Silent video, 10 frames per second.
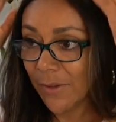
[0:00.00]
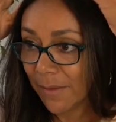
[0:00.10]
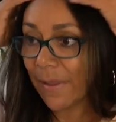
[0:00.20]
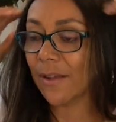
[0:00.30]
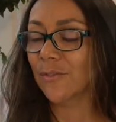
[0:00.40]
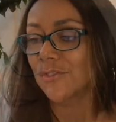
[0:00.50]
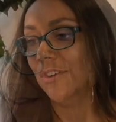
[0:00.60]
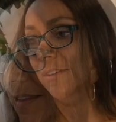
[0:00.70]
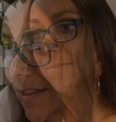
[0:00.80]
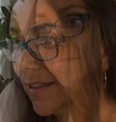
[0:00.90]
Wig back on
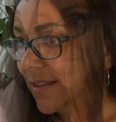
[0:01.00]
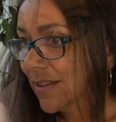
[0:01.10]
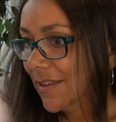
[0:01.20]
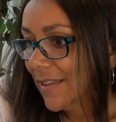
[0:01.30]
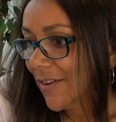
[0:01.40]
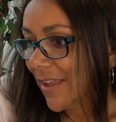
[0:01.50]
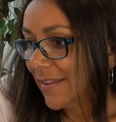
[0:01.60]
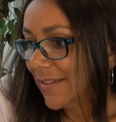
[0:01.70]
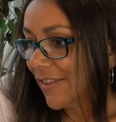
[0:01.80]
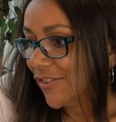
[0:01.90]
straight.
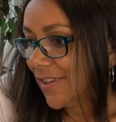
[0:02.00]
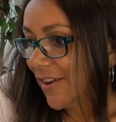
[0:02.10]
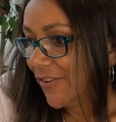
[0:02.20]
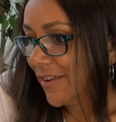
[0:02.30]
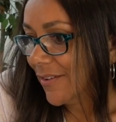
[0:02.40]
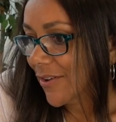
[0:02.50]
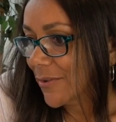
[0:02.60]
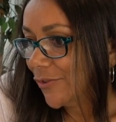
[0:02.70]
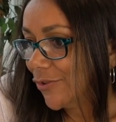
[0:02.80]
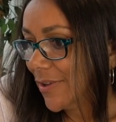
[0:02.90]
Okay, Sagittarian
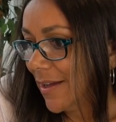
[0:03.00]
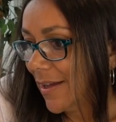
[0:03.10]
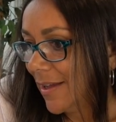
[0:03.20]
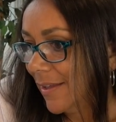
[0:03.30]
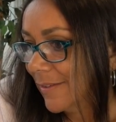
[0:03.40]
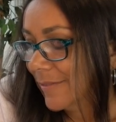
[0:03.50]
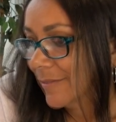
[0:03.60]
girl, what you got?